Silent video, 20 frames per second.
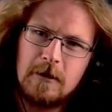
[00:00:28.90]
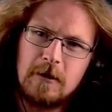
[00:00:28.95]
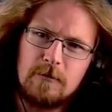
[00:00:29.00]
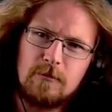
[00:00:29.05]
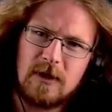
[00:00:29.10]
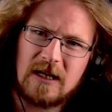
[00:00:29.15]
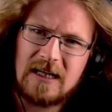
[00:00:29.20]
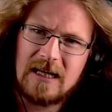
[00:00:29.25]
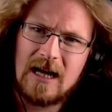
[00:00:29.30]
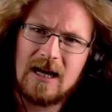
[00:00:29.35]

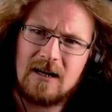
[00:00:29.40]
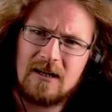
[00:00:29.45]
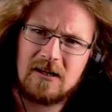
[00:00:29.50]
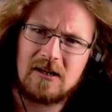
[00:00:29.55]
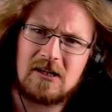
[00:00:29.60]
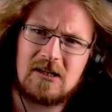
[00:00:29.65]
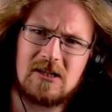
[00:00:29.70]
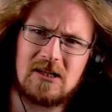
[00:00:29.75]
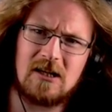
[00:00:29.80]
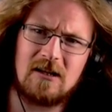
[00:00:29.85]

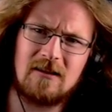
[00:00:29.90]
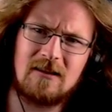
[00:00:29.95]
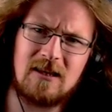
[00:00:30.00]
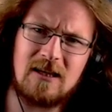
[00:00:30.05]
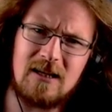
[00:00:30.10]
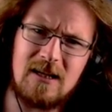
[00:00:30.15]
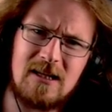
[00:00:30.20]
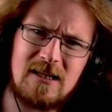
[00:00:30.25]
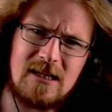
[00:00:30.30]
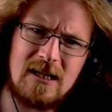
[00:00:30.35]
mechanics
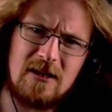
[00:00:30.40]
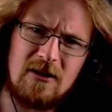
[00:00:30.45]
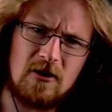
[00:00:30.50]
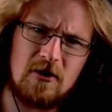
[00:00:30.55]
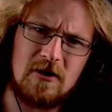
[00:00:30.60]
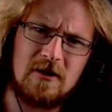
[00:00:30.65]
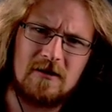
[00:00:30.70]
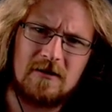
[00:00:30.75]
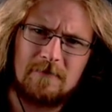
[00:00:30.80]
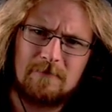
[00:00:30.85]
that is in
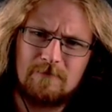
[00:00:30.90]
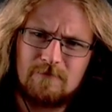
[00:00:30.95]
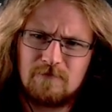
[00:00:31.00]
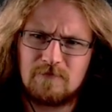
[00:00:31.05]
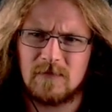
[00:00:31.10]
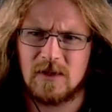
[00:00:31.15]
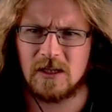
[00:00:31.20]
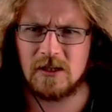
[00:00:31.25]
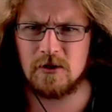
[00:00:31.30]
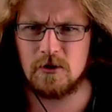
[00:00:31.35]
Noita,
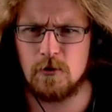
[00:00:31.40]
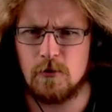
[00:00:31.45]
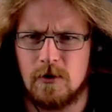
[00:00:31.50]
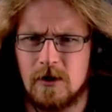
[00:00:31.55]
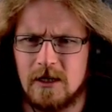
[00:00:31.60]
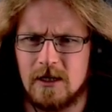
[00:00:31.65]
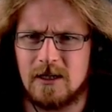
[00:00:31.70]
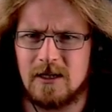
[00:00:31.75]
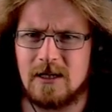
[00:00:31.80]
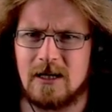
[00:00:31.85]
that you
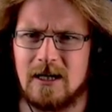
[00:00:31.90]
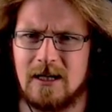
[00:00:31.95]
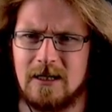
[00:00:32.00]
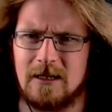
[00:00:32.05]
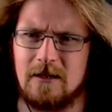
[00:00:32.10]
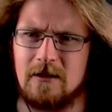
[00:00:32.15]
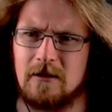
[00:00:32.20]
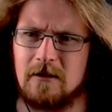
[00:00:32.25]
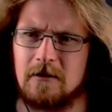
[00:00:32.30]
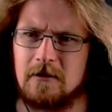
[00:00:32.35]
can
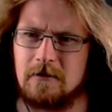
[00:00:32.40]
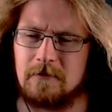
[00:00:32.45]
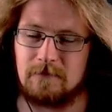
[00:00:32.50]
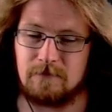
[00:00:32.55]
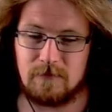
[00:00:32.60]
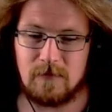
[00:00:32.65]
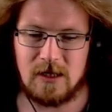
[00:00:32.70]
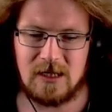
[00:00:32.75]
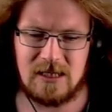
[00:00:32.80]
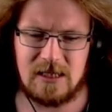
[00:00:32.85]
kind of
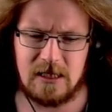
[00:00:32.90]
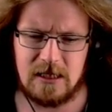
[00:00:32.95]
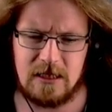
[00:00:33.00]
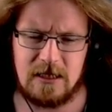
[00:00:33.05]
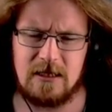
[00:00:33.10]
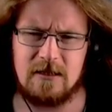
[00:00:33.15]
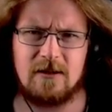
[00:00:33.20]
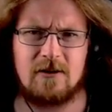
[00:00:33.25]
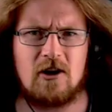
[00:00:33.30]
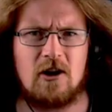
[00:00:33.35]

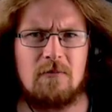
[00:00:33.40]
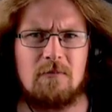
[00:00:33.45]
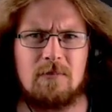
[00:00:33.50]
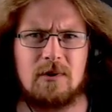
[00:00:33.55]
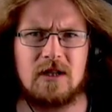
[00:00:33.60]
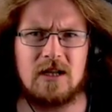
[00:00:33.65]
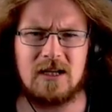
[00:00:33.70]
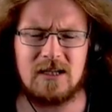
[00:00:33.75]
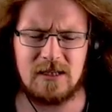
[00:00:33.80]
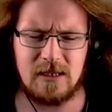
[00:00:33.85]
see the
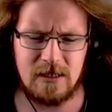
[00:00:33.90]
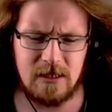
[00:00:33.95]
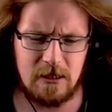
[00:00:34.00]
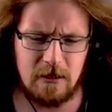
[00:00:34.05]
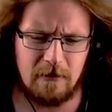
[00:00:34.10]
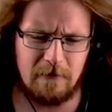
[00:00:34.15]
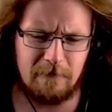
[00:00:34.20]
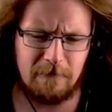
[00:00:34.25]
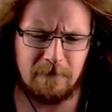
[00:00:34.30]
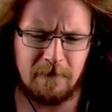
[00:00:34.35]
complexity
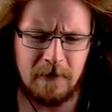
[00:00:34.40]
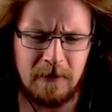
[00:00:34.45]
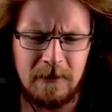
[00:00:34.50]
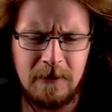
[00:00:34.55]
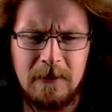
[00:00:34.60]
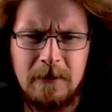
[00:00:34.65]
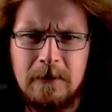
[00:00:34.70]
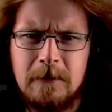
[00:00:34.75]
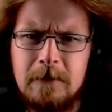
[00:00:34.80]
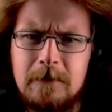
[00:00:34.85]
of.
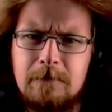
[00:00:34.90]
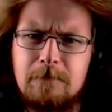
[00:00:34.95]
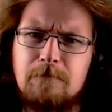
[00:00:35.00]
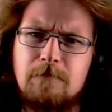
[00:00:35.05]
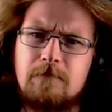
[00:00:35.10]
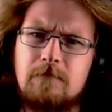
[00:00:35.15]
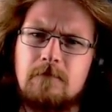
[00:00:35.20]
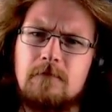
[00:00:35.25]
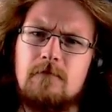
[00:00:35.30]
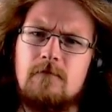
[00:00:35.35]

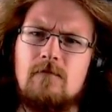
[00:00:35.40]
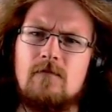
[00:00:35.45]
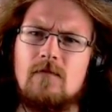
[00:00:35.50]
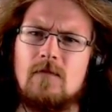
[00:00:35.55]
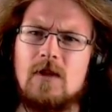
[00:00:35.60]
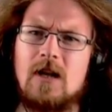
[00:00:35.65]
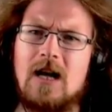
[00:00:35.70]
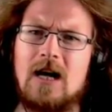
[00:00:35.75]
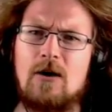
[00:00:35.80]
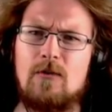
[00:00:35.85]

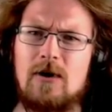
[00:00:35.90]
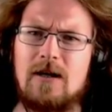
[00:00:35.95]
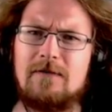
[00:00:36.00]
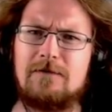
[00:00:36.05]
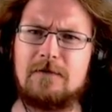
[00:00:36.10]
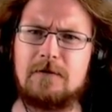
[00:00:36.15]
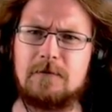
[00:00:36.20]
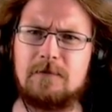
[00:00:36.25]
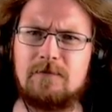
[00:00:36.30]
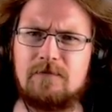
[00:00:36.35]

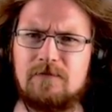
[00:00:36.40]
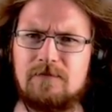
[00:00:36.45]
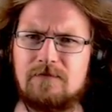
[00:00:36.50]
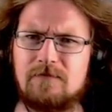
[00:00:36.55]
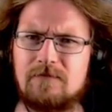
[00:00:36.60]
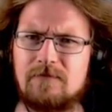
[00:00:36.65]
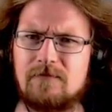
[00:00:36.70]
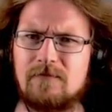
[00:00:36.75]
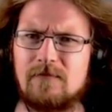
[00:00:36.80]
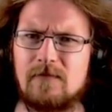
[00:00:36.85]
However,
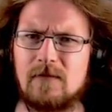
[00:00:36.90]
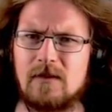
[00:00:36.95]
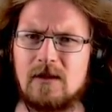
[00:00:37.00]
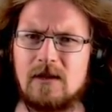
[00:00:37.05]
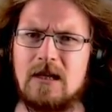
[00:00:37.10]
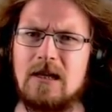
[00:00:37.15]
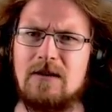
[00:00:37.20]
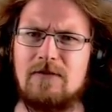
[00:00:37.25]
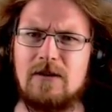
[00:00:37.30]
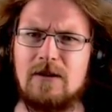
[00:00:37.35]

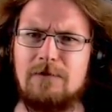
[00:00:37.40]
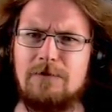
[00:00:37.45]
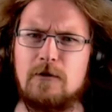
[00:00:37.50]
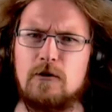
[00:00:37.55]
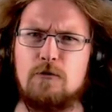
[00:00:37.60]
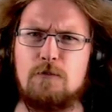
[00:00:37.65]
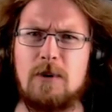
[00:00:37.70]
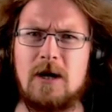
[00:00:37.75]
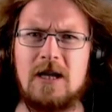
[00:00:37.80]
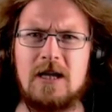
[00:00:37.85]
even if
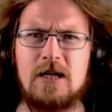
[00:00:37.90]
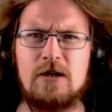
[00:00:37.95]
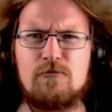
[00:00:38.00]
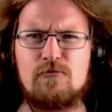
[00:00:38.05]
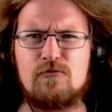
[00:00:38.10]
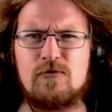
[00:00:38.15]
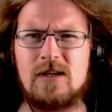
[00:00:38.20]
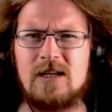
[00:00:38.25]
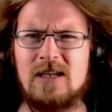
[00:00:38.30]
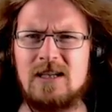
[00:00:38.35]
you pay
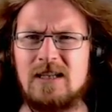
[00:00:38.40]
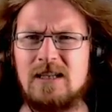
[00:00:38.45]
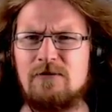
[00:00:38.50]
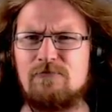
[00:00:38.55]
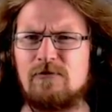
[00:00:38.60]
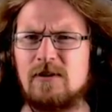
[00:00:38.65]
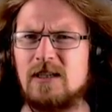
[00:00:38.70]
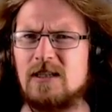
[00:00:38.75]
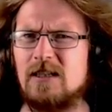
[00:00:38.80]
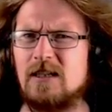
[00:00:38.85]
really,
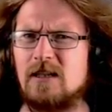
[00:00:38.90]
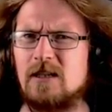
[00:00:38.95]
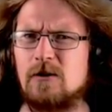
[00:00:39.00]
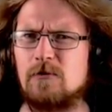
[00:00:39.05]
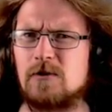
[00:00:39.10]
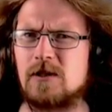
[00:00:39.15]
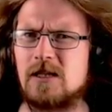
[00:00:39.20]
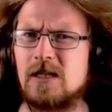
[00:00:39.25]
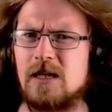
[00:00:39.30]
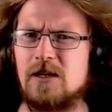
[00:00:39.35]
really
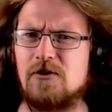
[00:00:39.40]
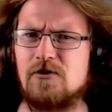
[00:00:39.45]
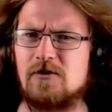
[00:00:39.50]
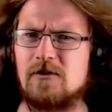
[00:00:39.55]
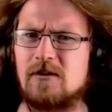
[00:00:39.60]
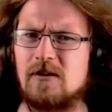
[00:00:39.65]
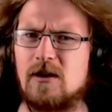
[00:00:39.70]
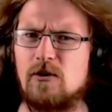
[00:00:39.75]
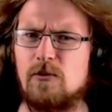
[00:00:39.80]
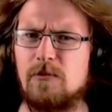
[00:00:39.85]
close attention,
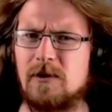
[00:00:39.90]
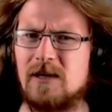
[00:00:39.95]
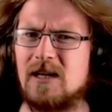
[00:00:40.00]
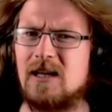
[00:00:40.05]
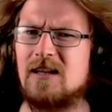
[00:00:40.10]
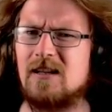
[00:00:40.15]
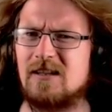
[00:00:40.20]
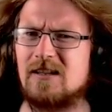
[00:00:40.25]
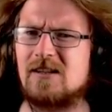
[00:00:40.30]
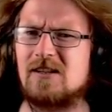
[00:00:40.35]
and we'll be
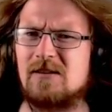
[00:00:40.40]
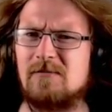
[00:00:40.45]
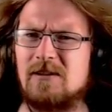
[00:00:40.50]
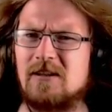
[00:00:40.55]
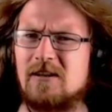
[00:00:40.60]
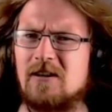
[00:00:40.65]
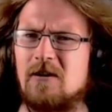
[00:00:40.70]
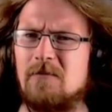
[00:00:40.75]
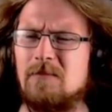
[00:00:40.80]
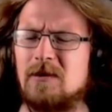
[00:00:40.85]
getting into some of the
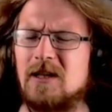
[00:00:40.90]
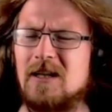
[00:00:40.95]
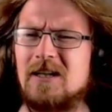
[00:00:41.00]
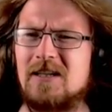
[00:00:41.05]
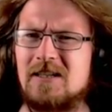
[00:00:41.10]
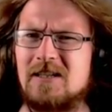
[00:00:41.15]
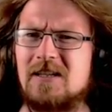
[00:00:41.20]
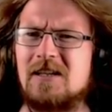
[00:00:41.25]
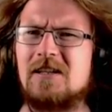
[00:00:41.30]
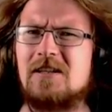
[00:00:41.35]

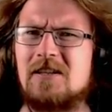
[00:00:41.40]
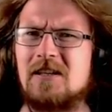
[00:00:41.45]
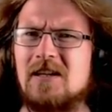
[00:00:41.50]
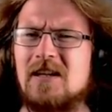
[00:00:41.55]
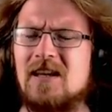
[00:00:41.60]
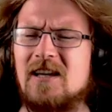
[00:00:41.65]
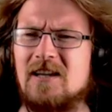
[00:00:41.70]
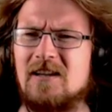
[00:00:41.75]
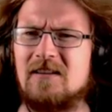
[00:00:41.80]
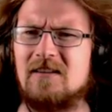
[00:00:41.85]
complexities
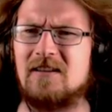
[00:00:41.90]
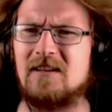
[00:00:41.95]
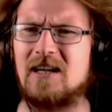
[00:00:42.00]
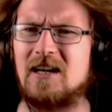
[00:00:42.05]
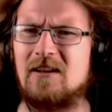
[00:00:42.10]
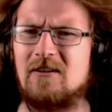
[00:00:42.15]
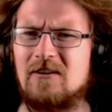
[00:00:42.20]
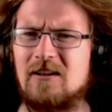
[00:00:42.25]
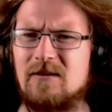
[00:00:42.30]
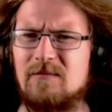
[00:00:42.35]
today in the
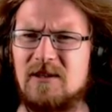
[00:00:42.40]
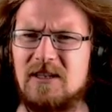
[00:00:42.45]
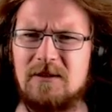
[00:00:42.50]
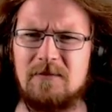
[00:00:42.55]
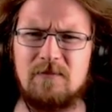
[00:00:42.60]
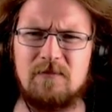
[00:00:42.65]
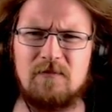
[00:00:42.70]
alchemy,